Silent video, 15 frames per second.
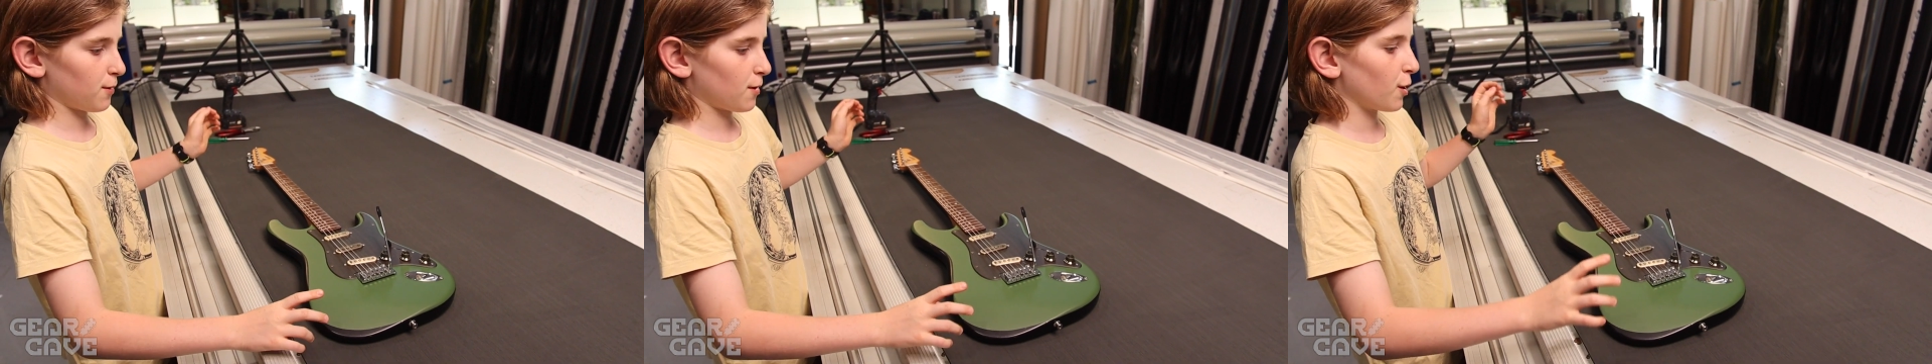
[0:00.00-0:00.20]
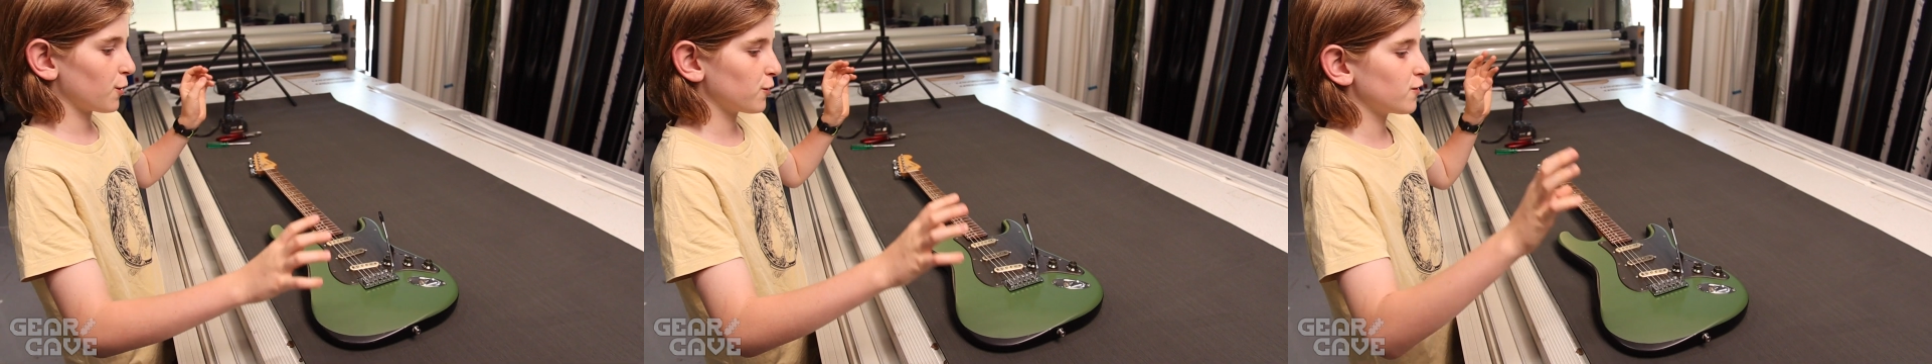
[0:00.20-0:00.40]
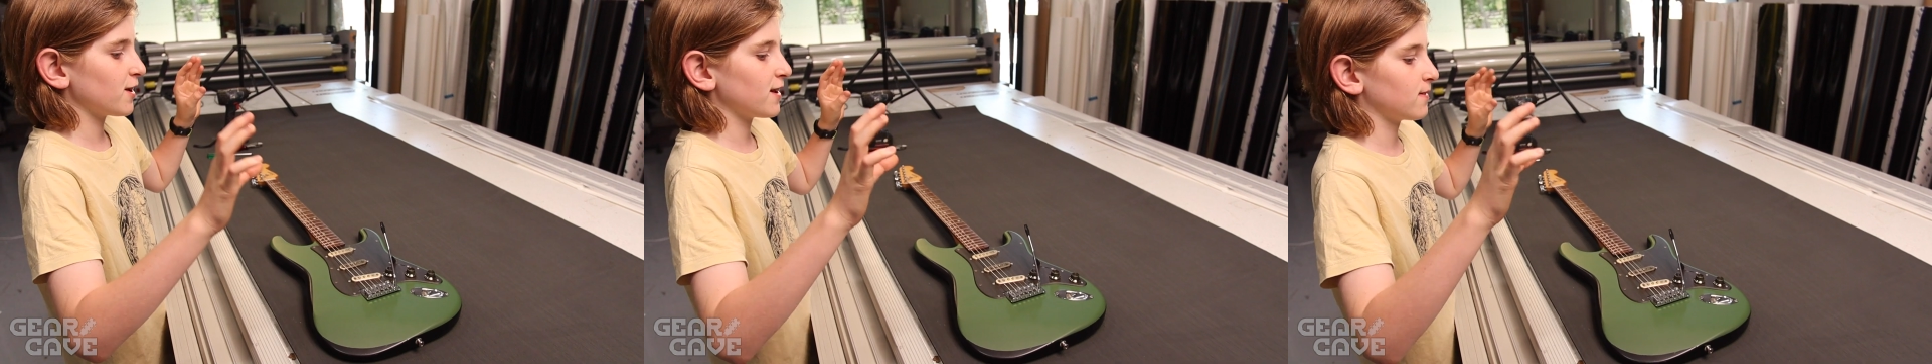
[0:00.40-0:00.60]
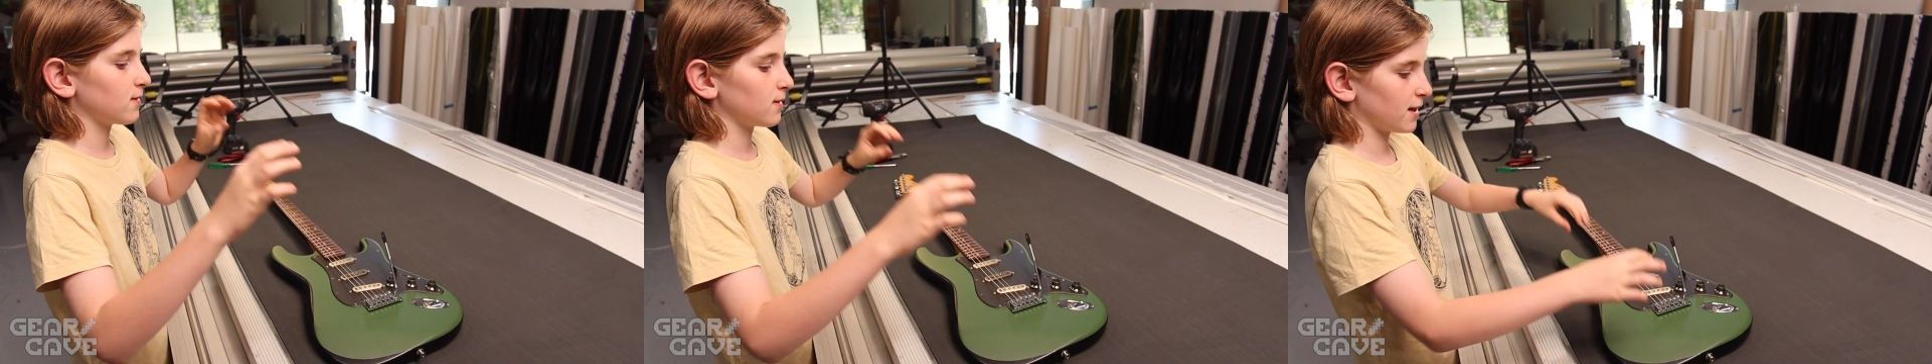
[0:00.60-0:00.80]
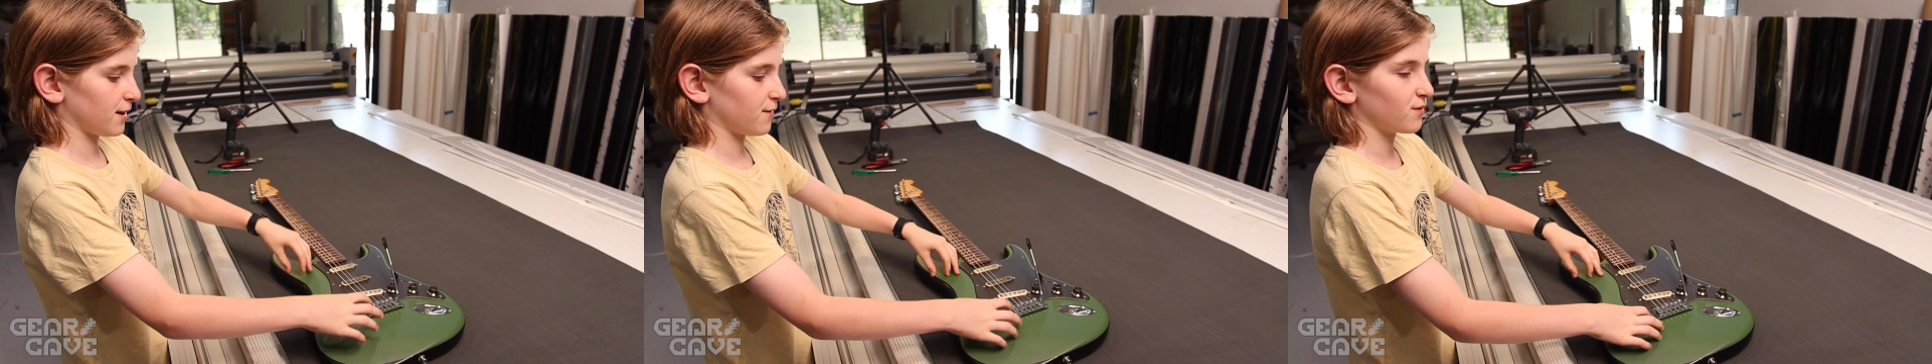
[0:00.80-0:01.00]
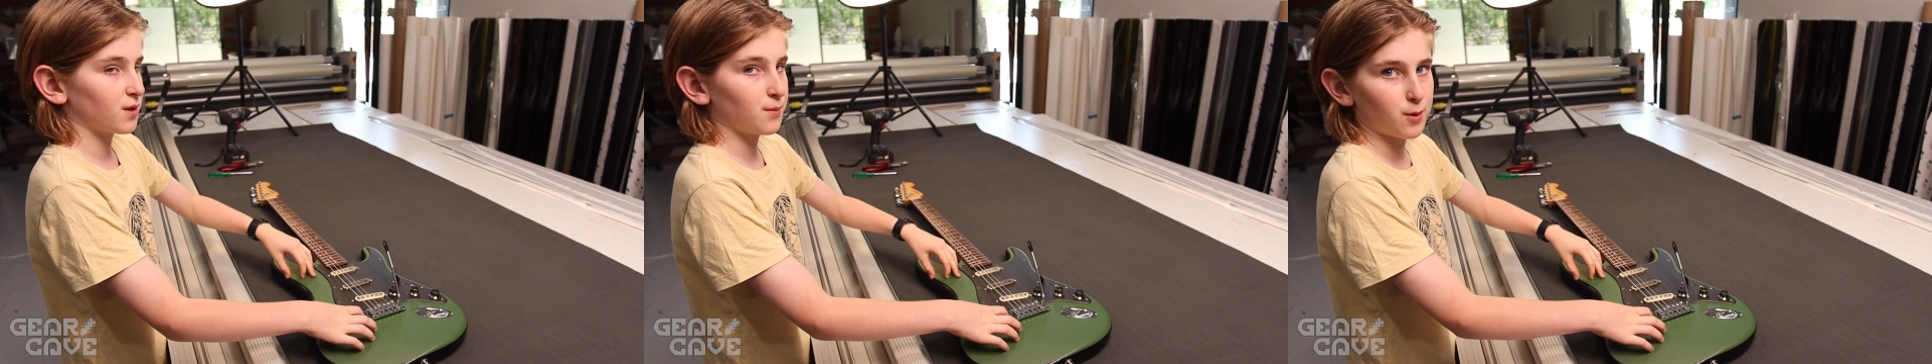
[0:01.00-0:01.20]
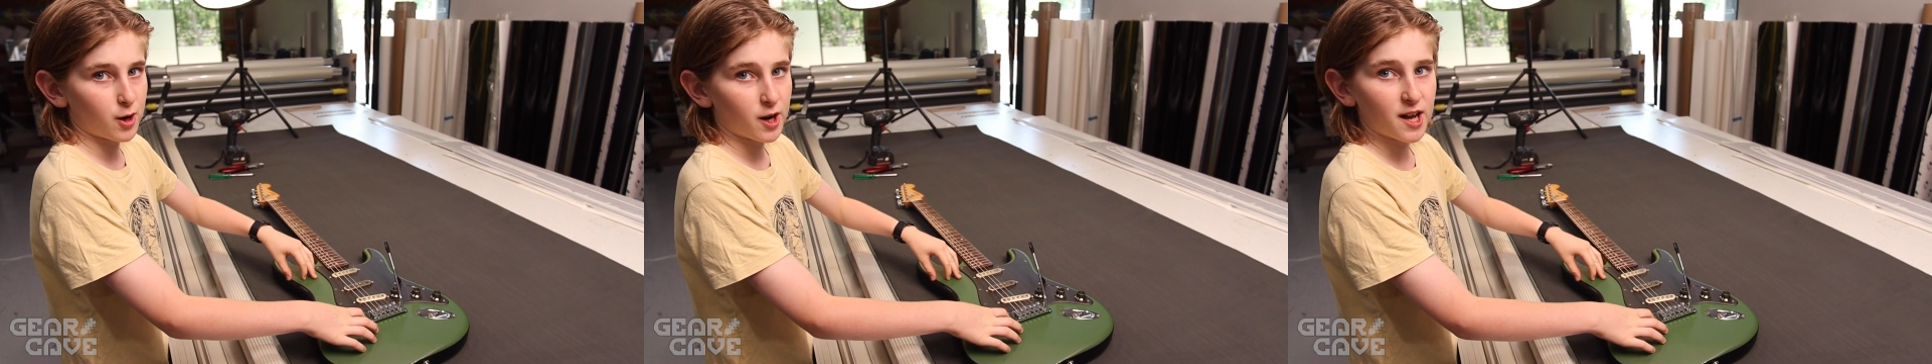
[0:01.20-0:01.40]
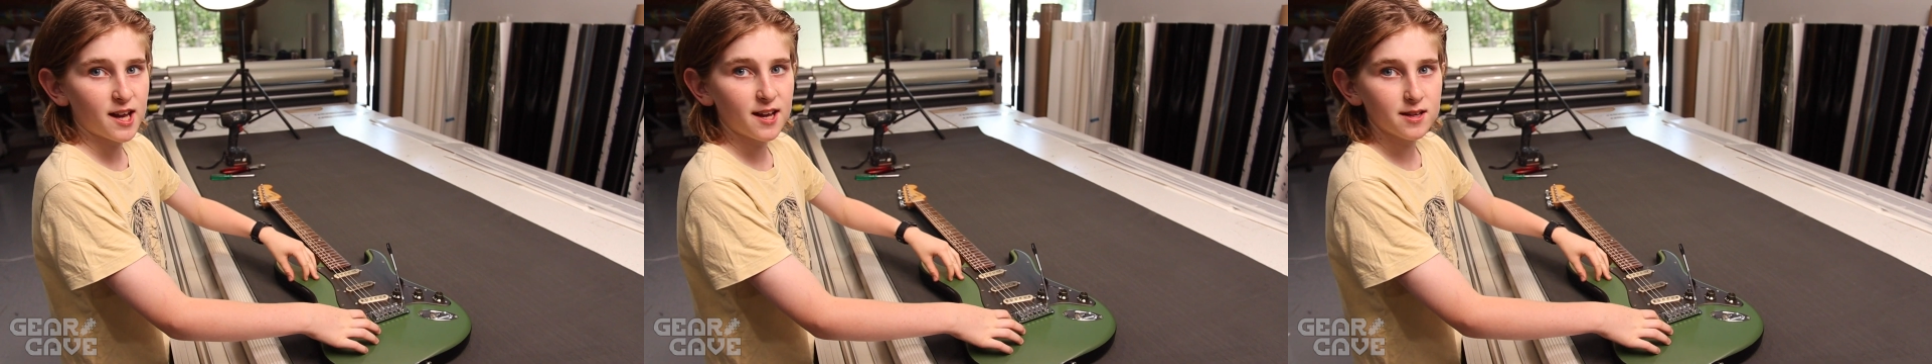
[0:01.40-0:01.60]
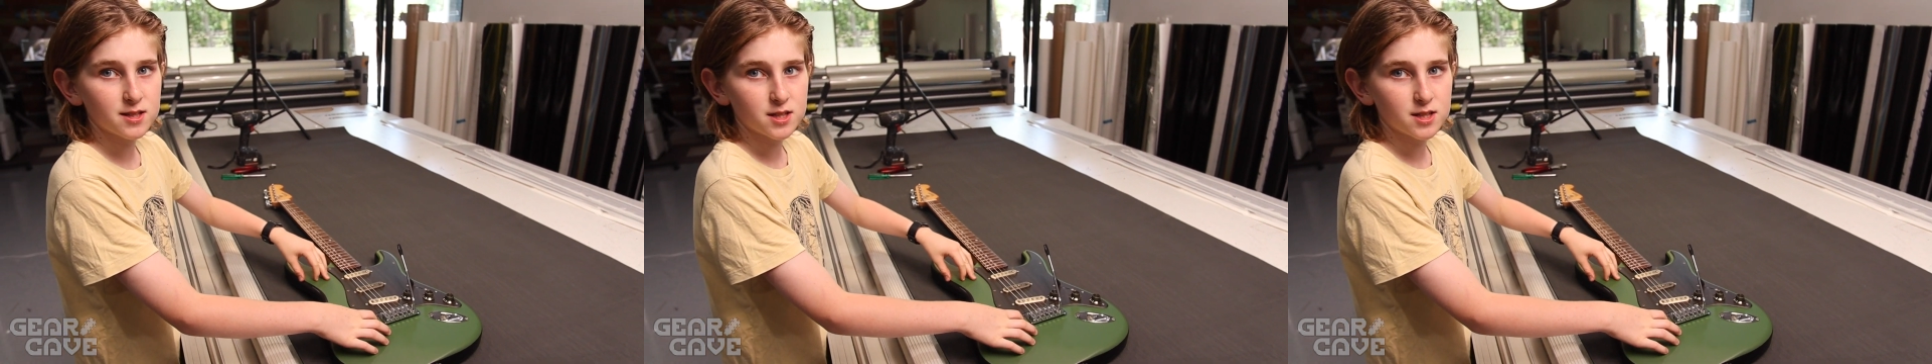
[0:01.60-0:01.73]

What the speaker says: only leave the body